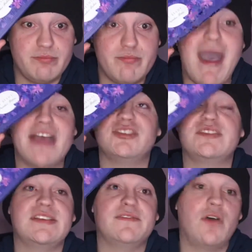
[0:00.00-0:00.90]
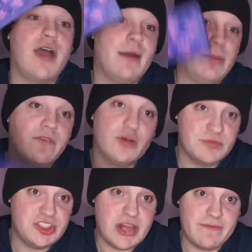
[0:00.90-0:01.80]
matches, if not
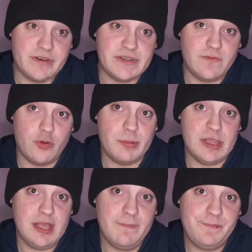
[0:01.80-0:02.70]
outperforms, Jeffree's formula,